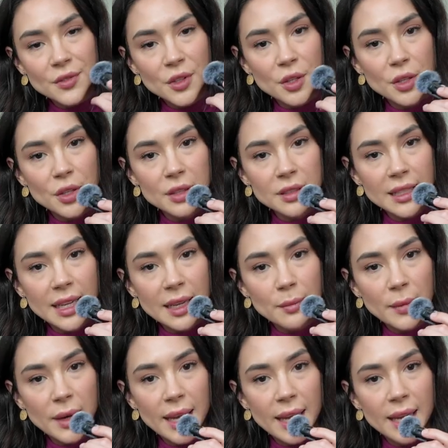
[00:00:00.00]
for like
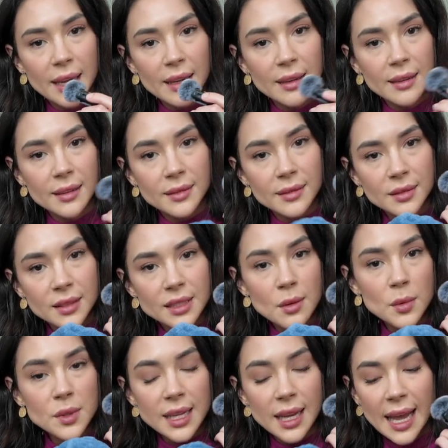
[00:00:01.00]
it's
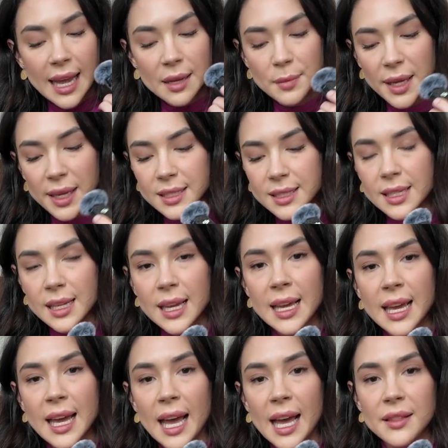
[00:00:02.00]
almost like a headband.
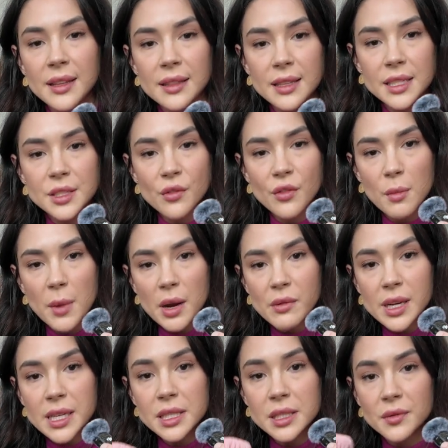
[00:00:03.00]
And then these are for my
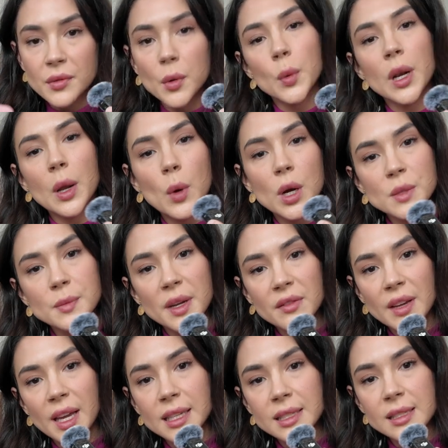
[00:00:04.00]
wrists for when I wash my
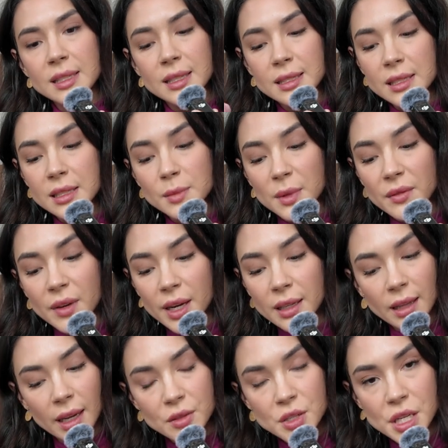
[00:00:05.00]
face. This has been very
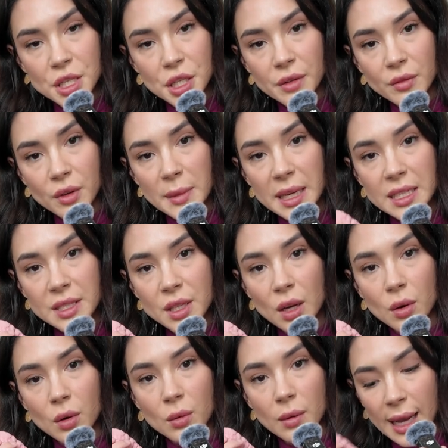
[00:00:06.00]
life-changing for me,
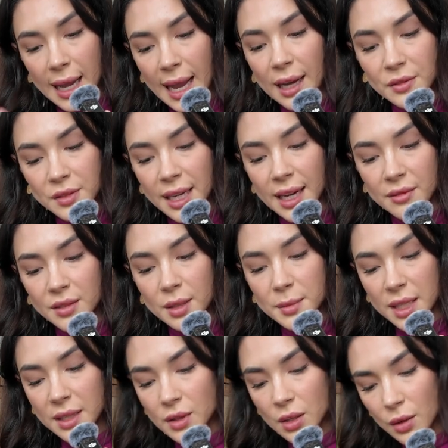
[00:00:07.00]
so I have to have them
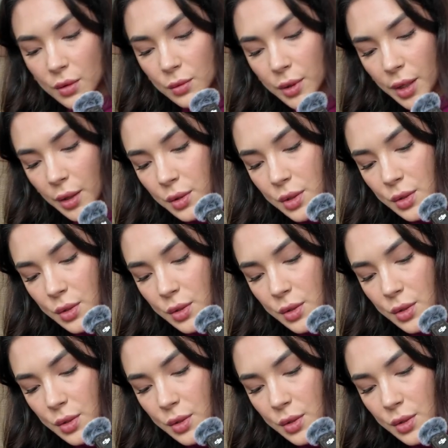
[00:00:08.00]
even on the road.